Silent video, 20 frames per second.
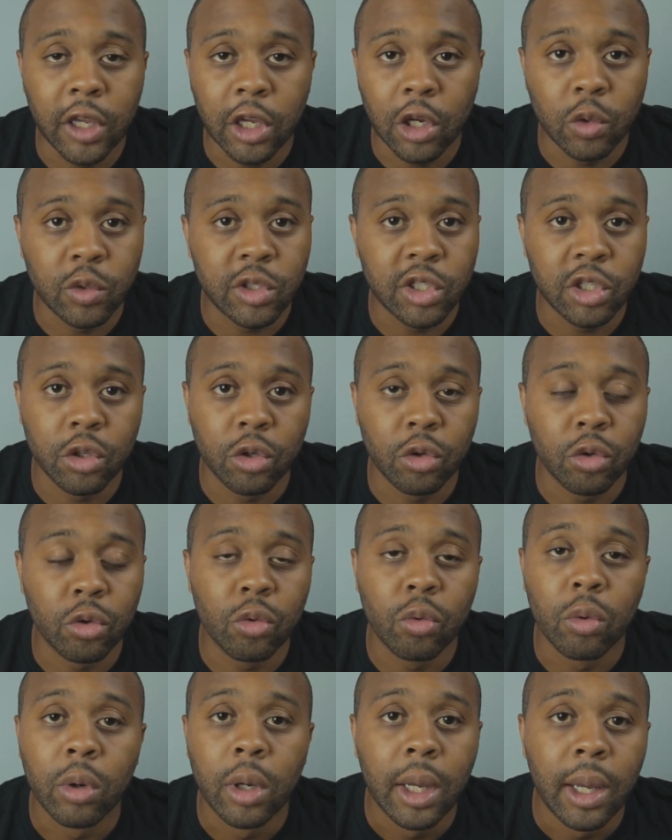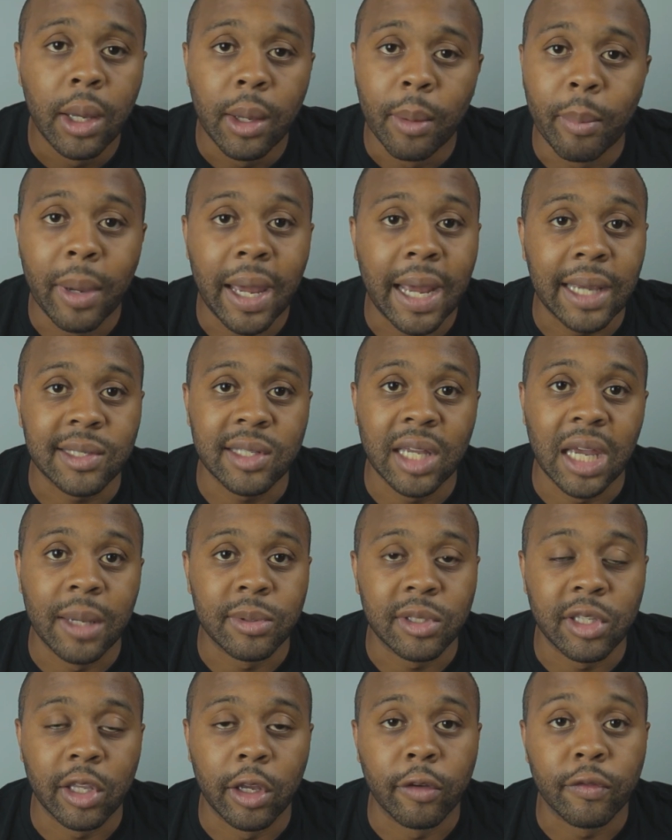VO2 max
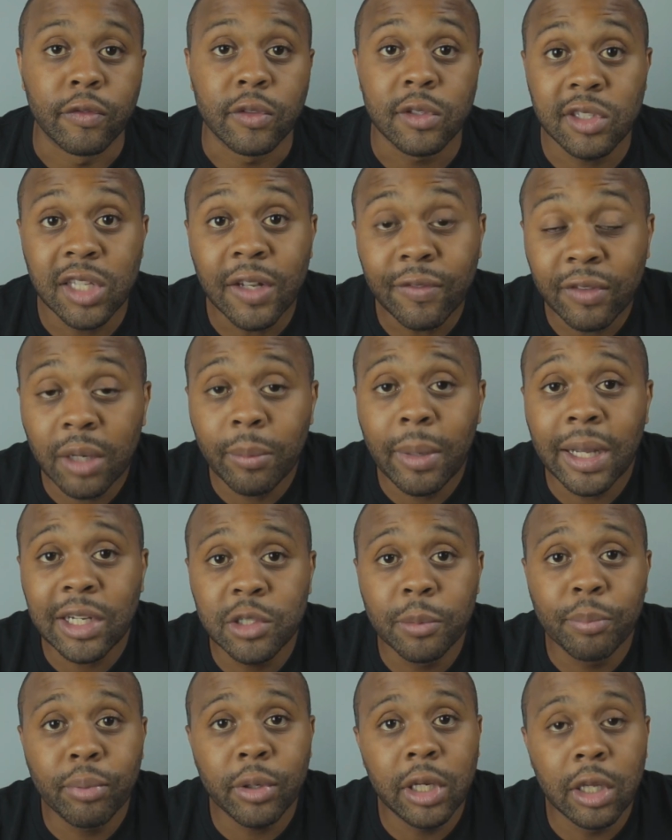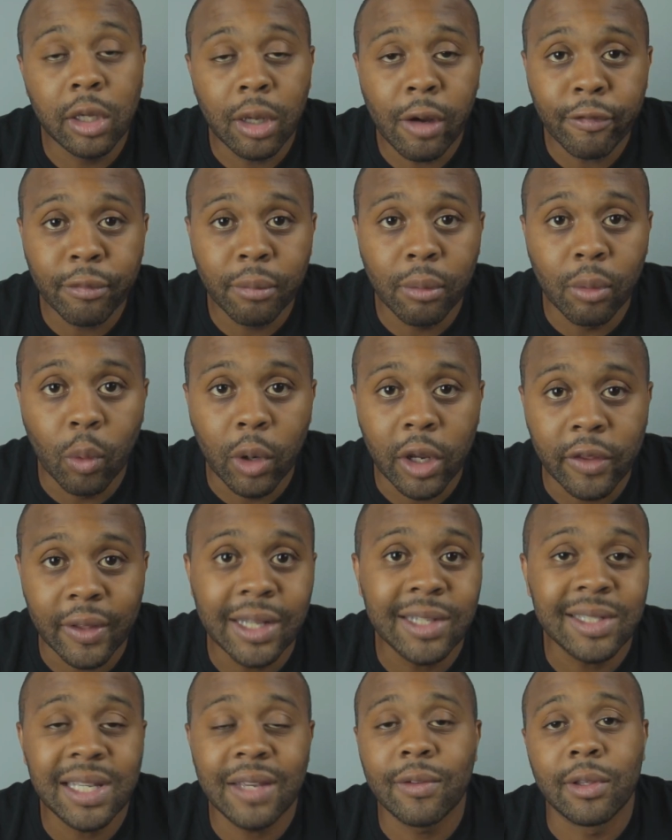type stuff. Stuff that I'm actually pretty comfortable with,
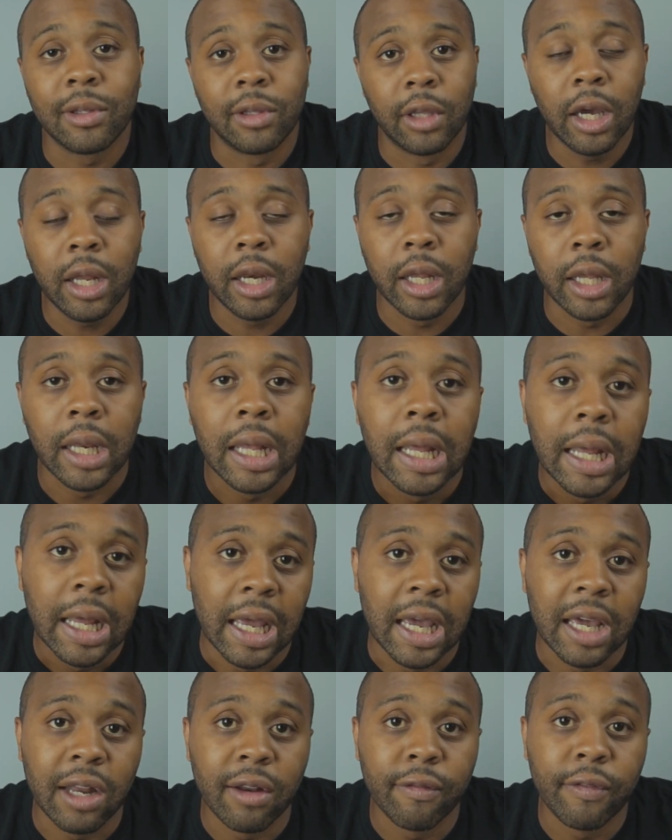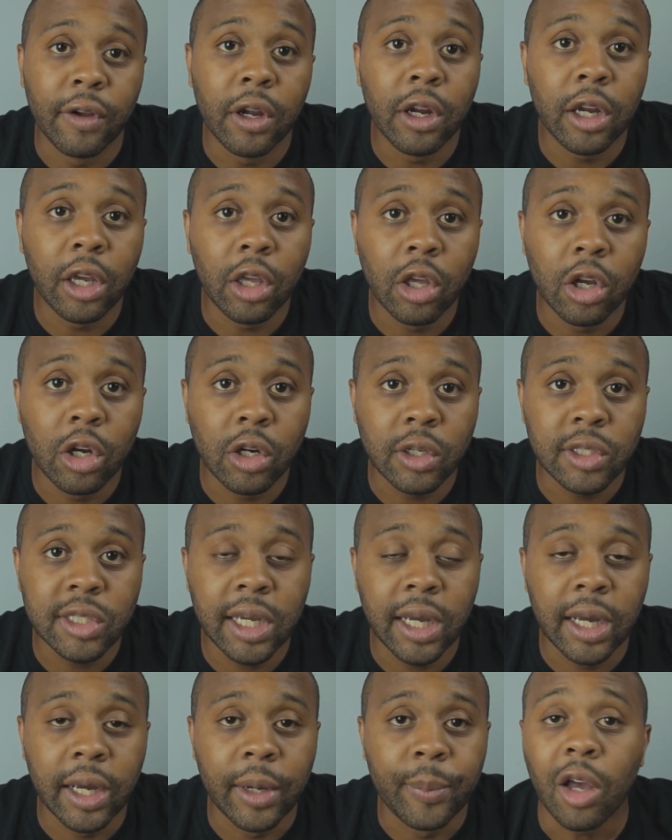I just haven't done it in a very long
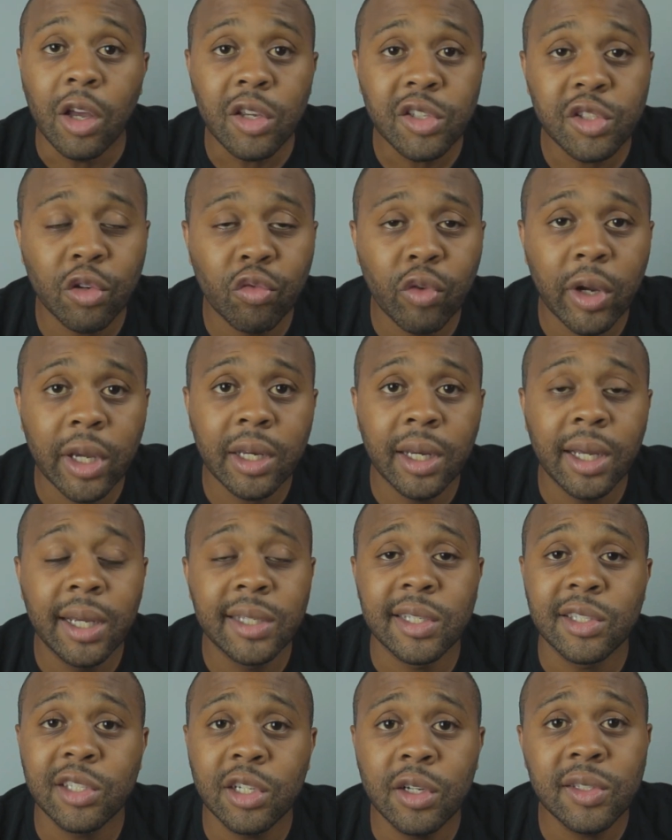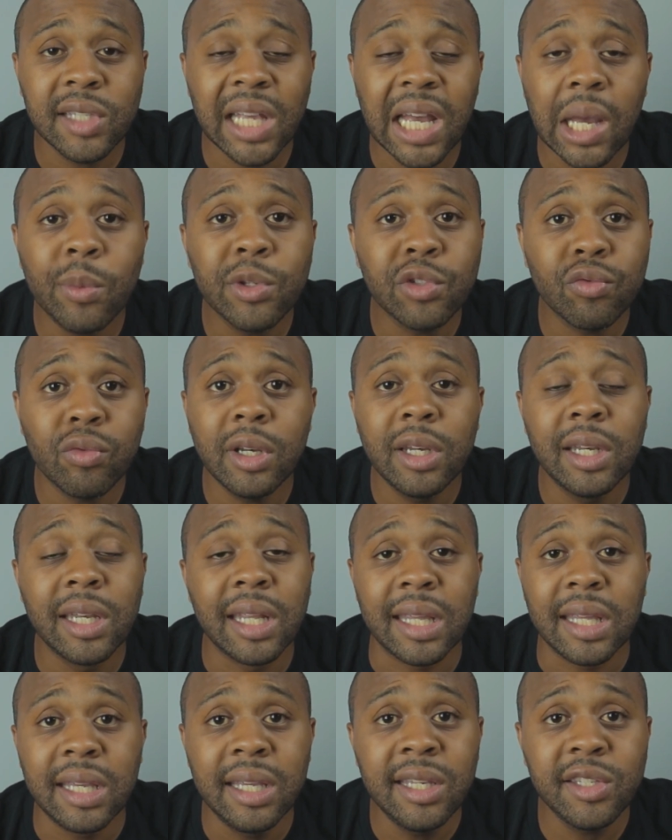time. Also recognize it turns out I was running
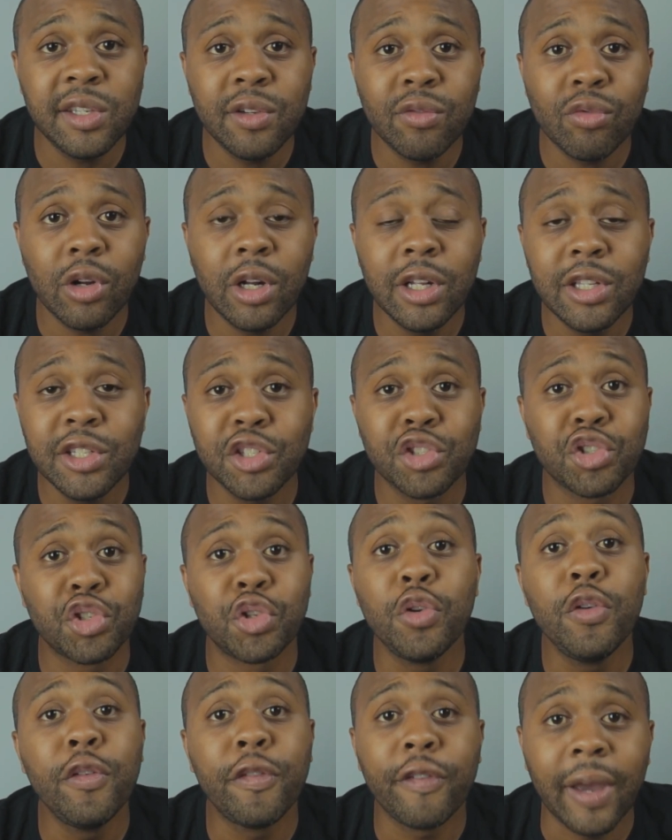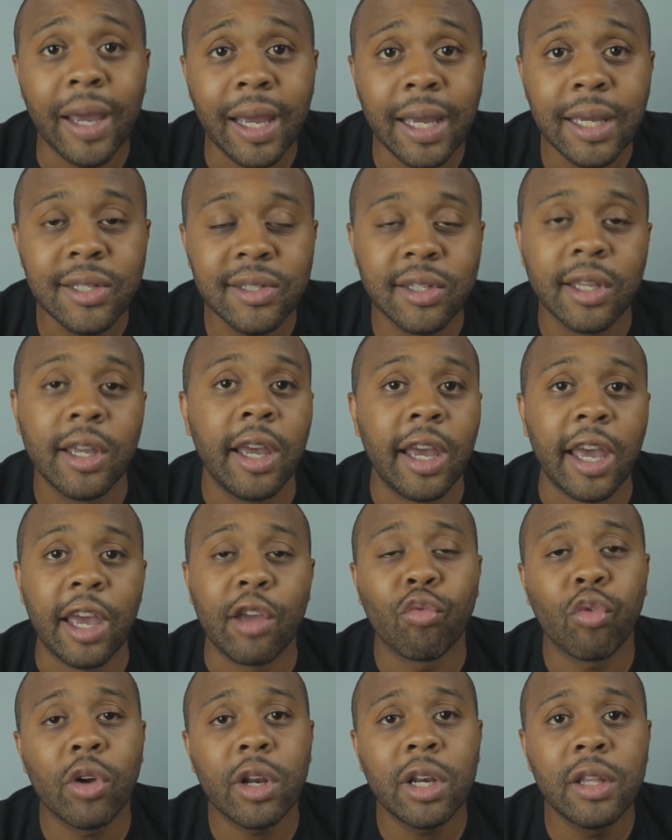the easy runs too fast
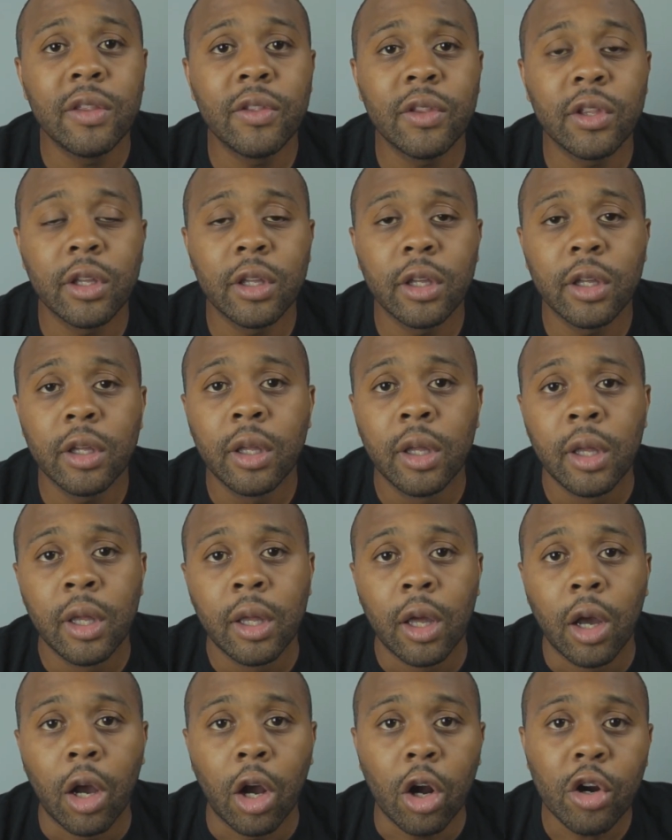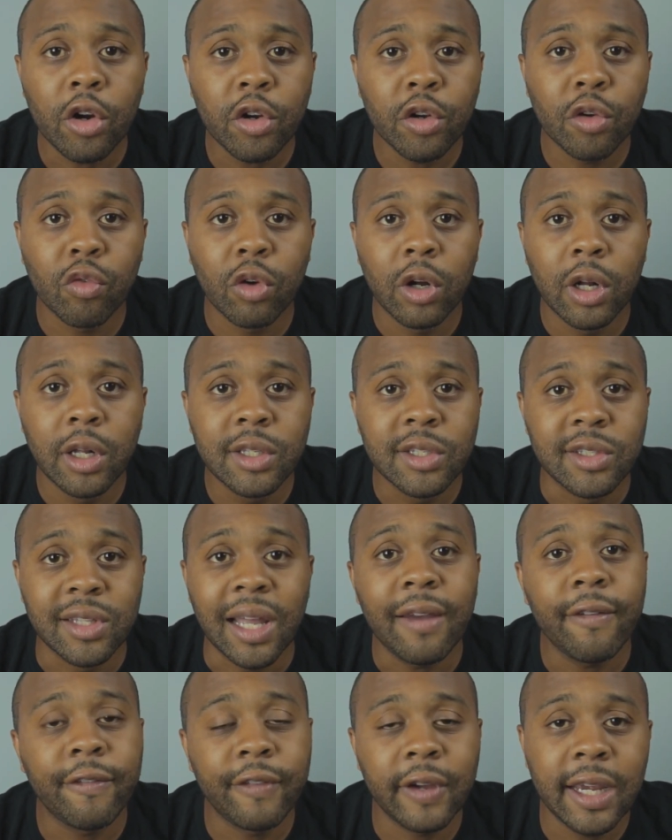and running the harder runs
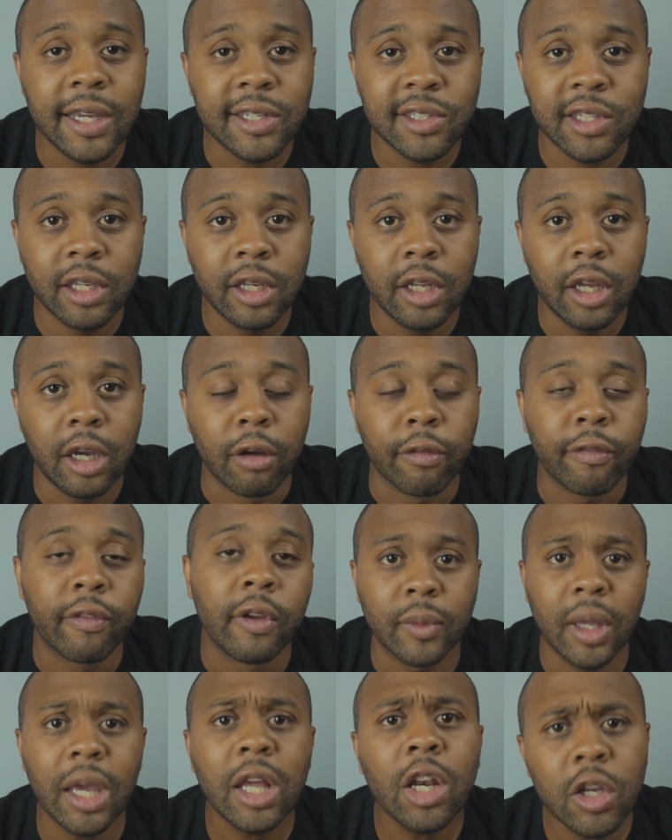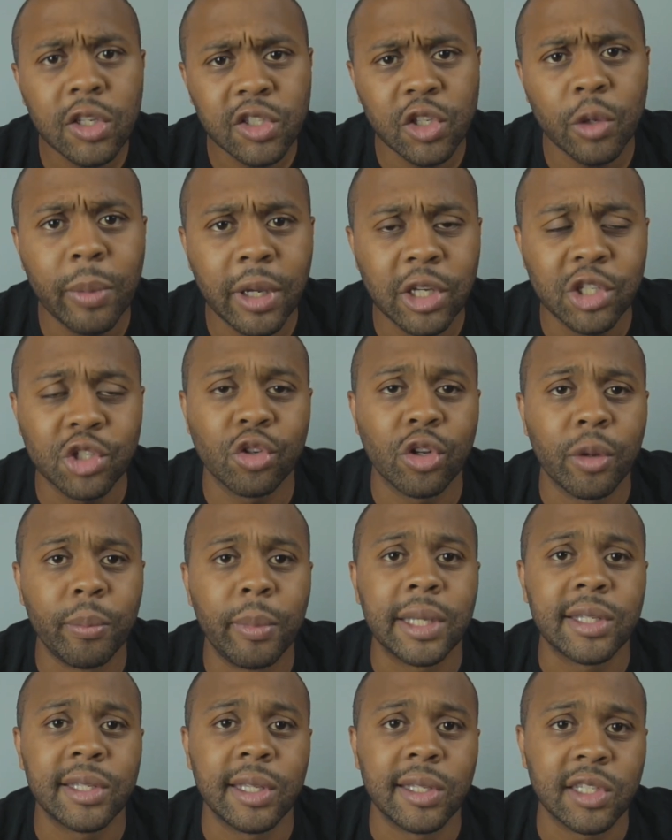not fast enough. And also make sure to
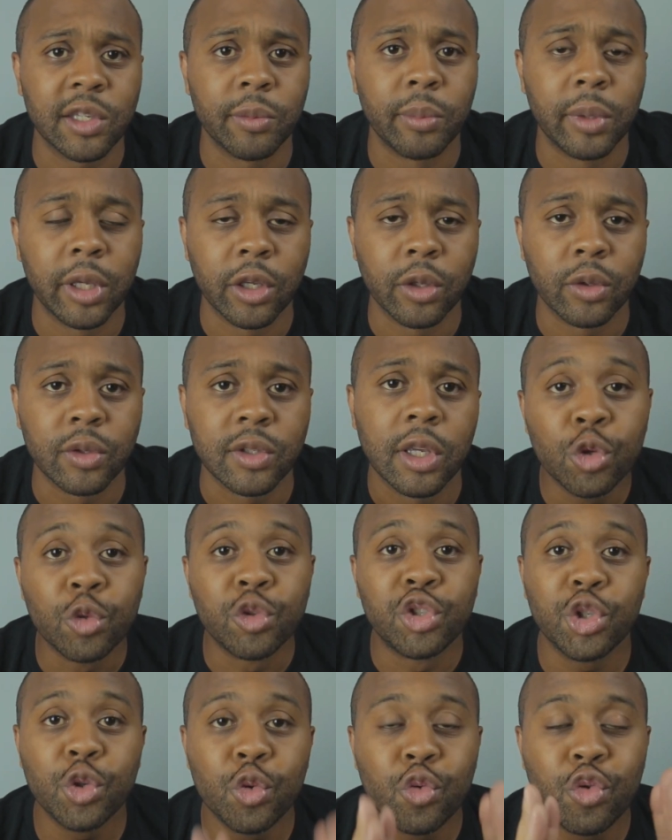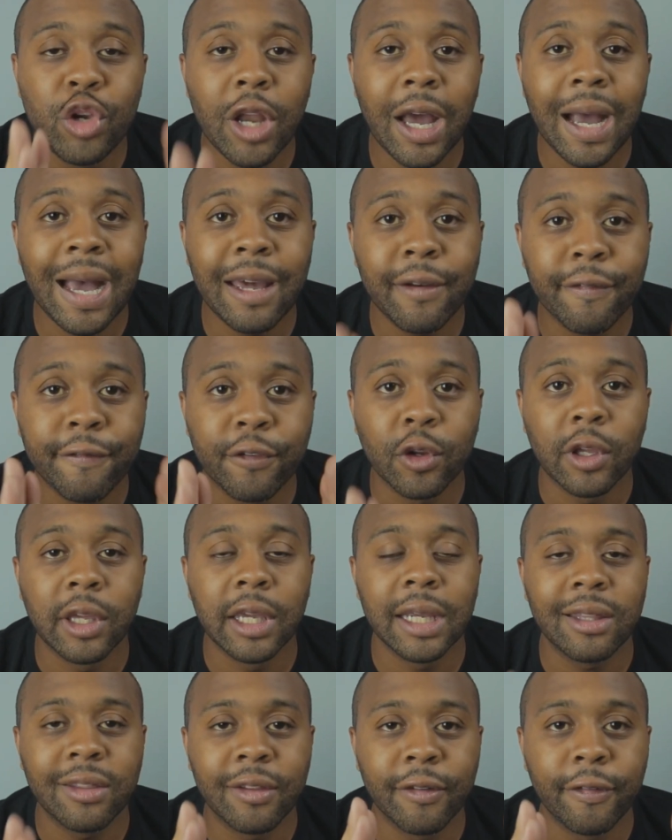mix in some hills. Do not
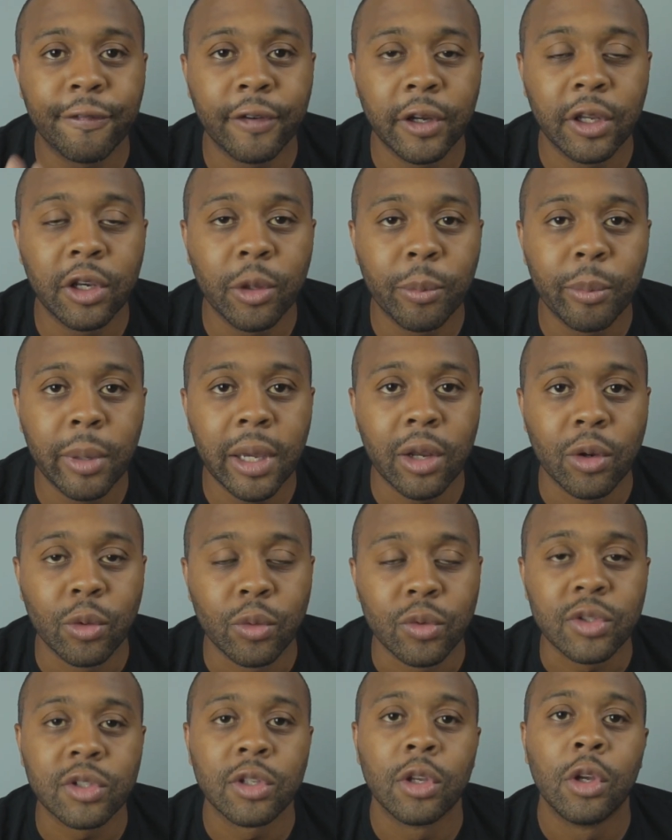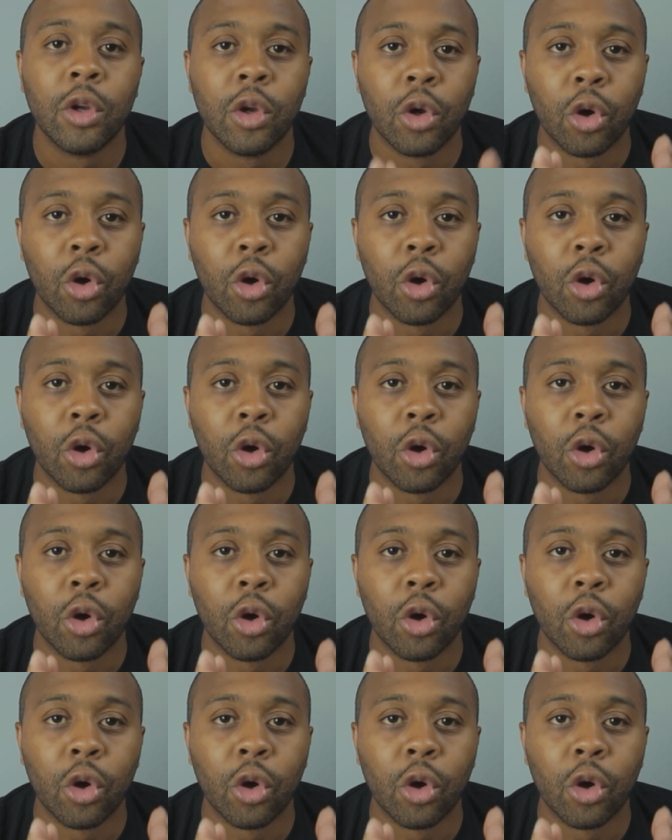forget the fundamentals.